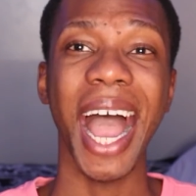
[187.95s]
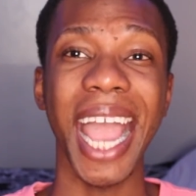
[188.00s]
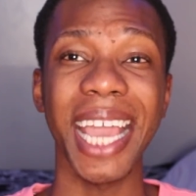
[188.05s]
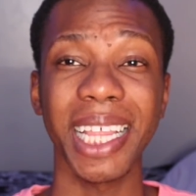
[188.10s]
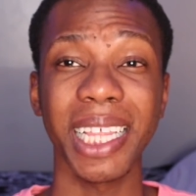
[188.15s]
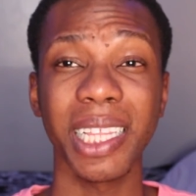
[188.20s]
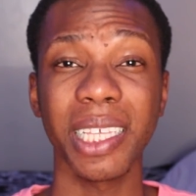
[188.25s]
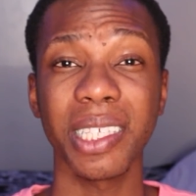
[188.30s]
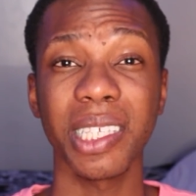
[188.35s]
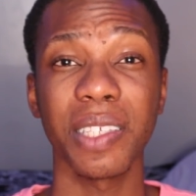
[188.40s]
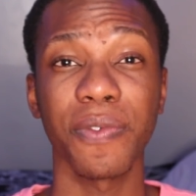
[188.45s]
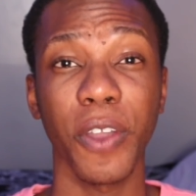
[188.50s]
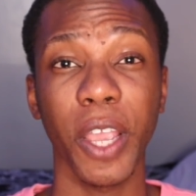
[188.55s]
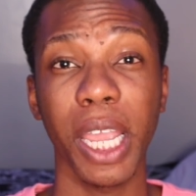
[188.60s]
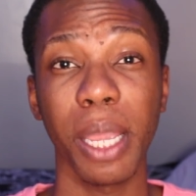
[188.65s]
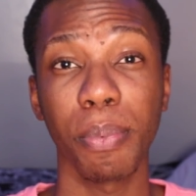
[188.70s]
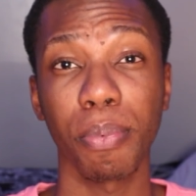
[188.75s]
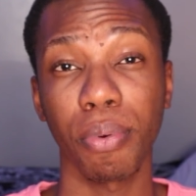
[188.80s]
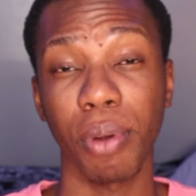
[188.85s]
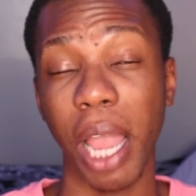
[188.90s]
I think this is
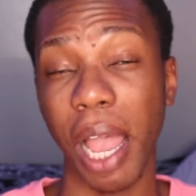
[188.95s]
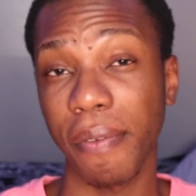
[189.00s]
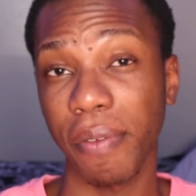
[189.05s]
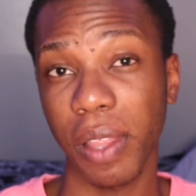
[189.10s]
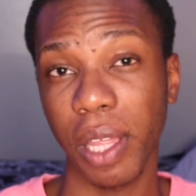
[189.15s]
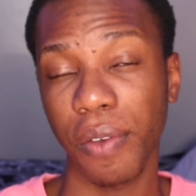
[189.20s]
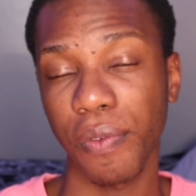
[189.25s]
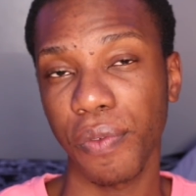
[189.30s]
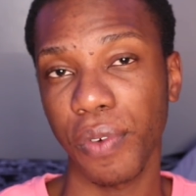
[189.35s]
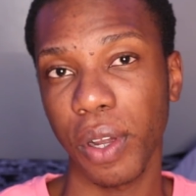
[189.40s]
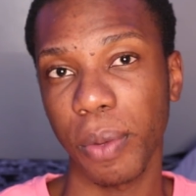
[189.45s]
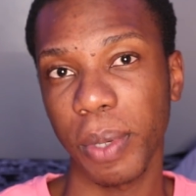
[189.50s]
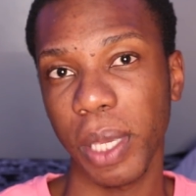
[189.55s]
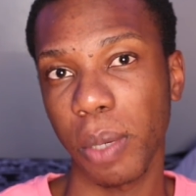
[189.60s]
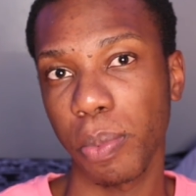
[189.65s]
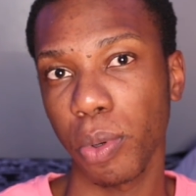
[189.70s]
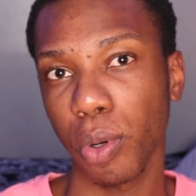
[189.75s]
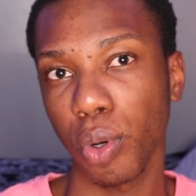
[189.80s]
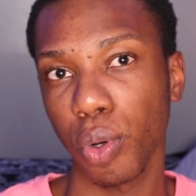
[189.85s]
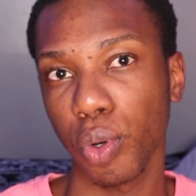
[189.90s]
very prevalent for
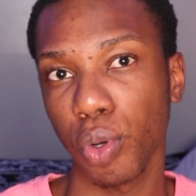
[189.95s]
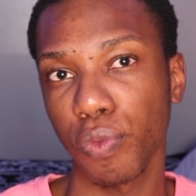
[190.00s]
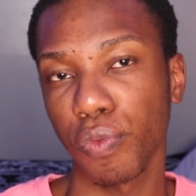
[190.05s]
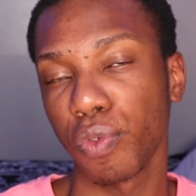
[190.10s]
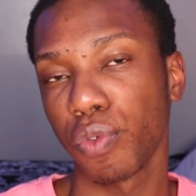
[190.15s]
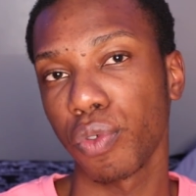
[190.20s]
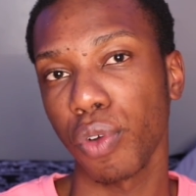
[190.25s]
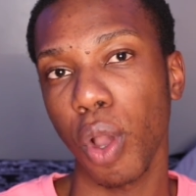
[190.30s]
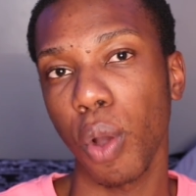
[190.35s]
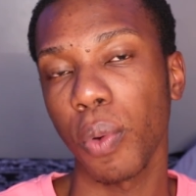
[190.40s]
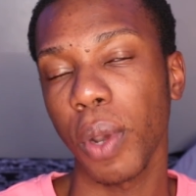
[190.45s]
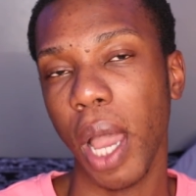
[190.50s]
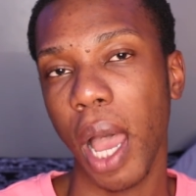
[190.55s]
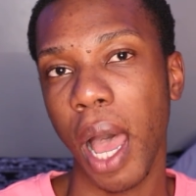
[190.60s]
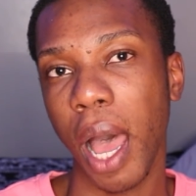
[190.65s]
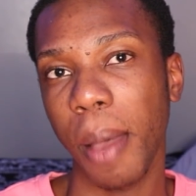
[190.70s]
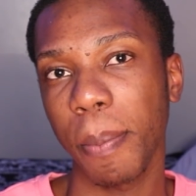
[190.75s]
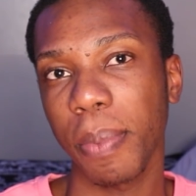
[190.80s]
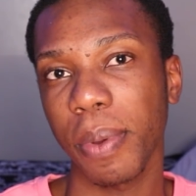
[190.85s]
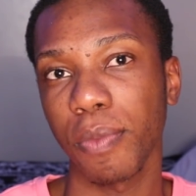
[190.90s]
people who've grown
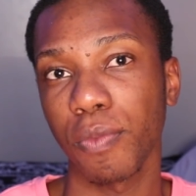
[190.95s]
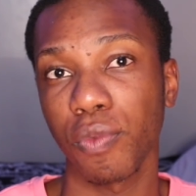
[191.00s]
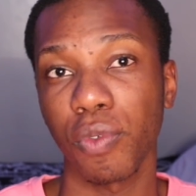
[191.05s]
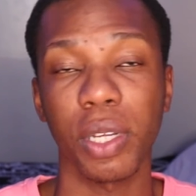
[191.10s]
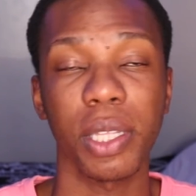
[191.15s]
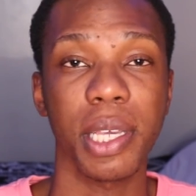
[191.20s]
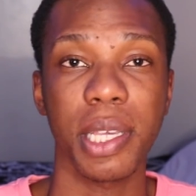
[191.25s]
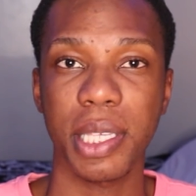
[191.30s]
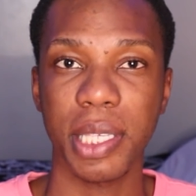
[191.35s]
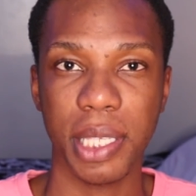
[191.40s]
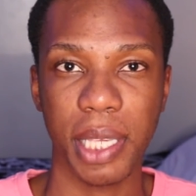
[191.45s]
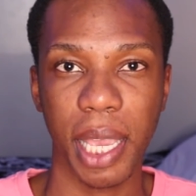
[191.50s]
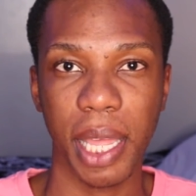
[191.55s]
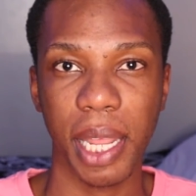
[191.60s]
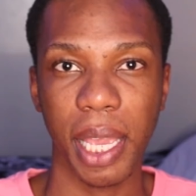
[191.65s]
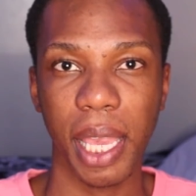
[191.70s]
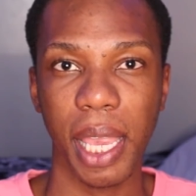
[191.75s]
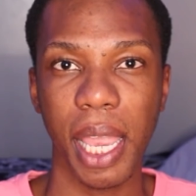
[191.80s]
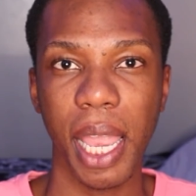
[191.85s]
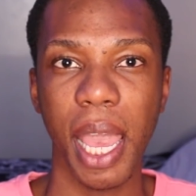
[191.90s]
up really
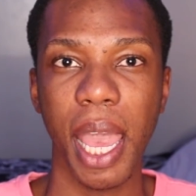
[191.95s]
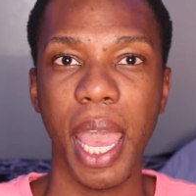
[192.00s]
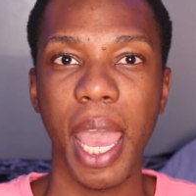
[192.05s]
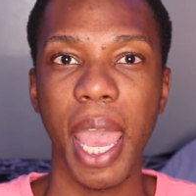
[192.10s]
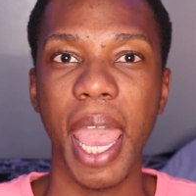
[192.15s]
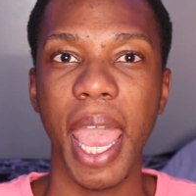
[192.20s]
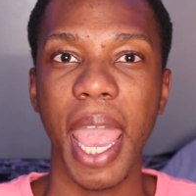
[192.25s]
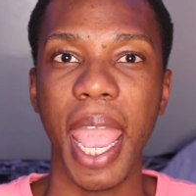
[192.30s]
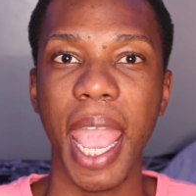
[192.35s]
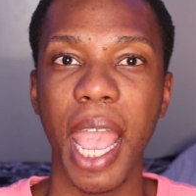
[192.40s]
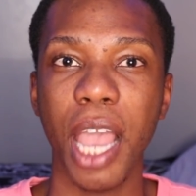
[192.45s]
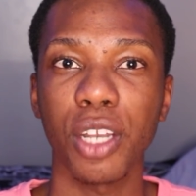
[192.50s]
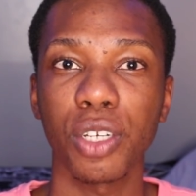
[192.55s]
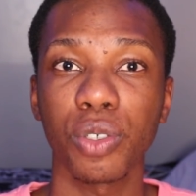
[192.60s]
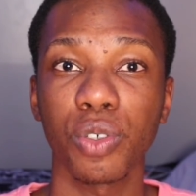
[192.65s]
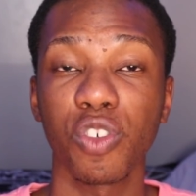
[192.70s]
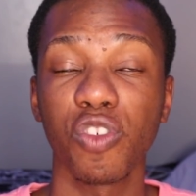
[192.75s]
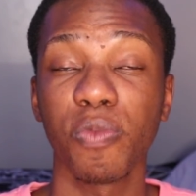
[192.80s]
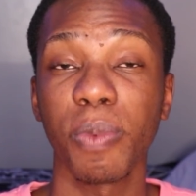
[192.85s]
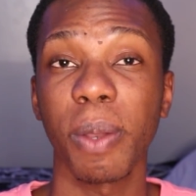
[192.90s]
skinny and
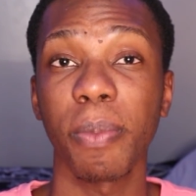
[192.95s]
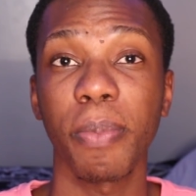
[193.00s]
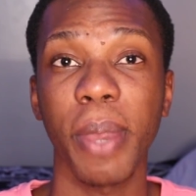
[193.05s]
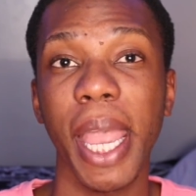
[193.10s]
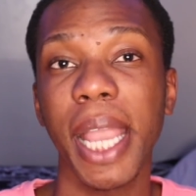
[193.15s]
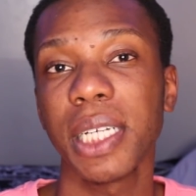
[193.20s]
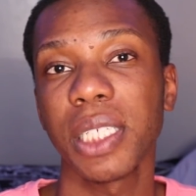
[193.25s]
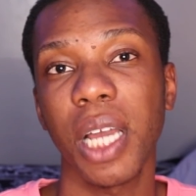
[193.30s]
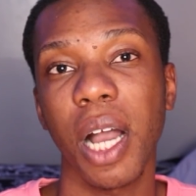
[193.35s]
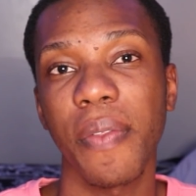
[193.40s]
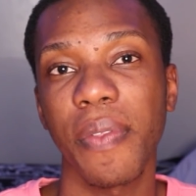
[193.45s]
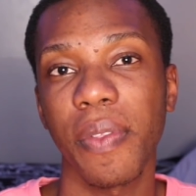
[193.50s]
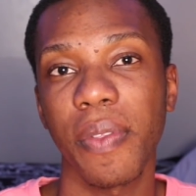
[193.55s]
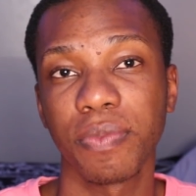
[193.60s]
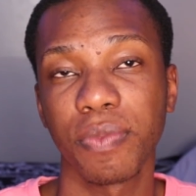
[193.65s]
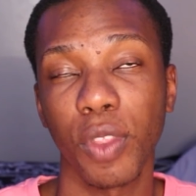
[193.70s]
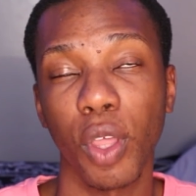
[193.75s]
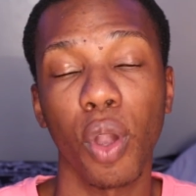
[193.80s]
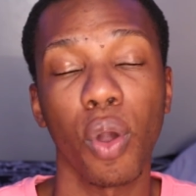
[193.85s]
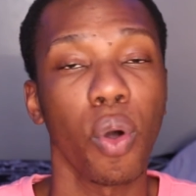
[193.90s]
who've been picked on
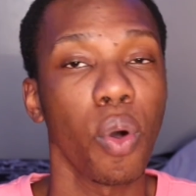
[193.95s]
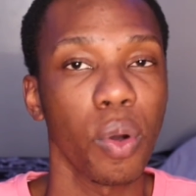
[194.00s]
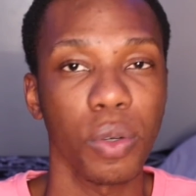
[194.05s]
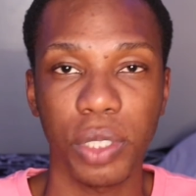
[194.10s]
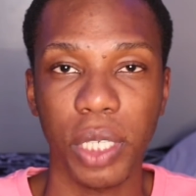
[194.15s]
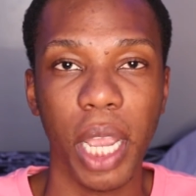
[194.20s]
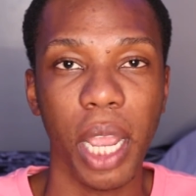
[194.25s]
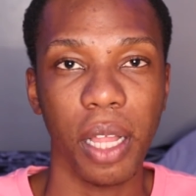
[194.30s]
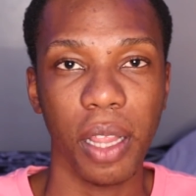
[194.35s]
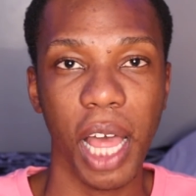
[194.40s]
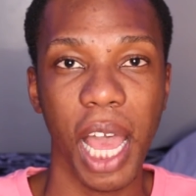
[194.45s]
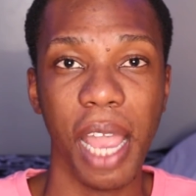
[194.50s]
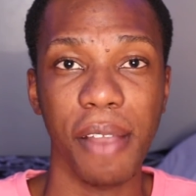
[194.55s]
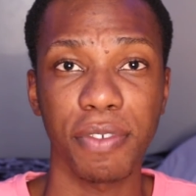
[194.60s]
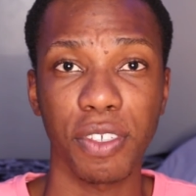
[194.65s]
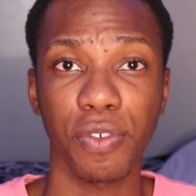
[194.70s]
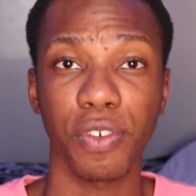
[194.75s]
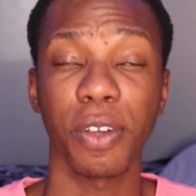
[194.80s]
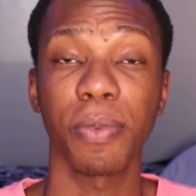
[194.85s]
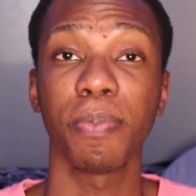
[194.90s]
their whole entire
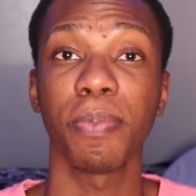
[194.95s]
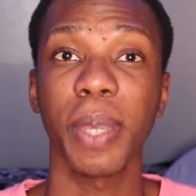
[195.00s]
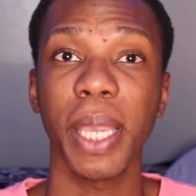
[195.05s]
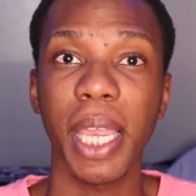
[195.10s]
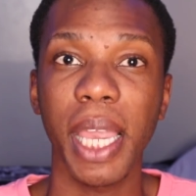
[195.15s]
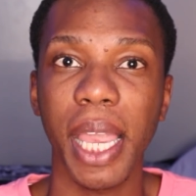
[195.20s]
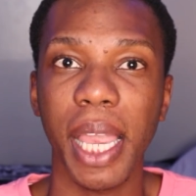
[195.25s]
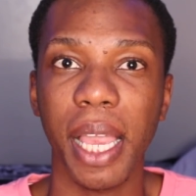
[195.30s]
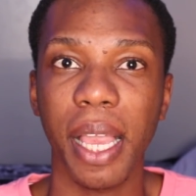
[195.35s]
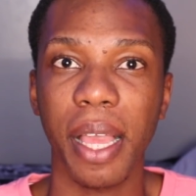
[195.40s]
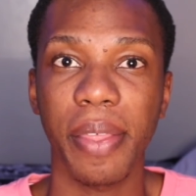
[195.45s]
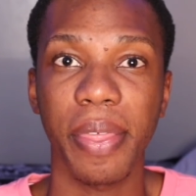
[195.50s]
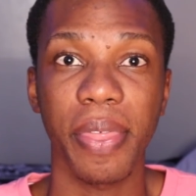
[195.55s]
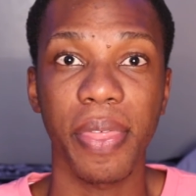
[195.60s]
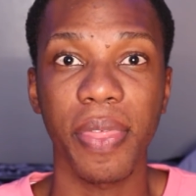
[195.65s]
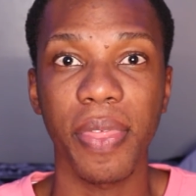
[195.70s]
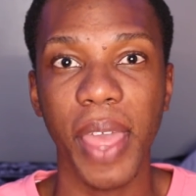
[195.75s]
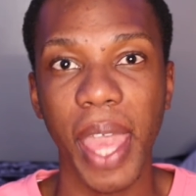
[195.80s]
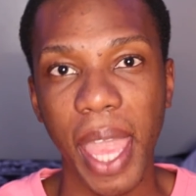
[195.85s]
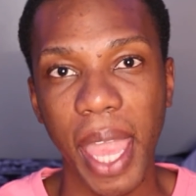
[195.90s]
lives for being
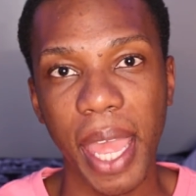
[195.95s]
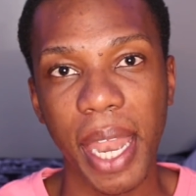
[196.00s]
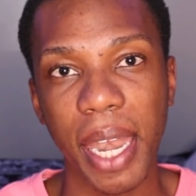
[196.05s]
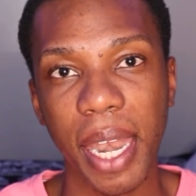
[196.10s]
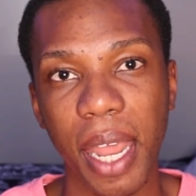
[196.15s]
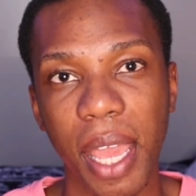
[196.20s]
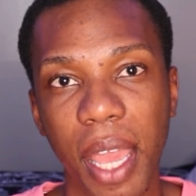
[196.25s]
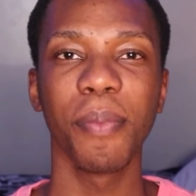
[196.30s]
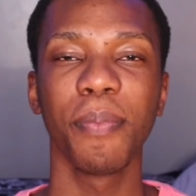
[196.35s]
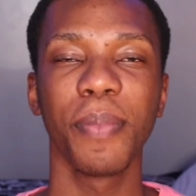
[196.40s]
thin.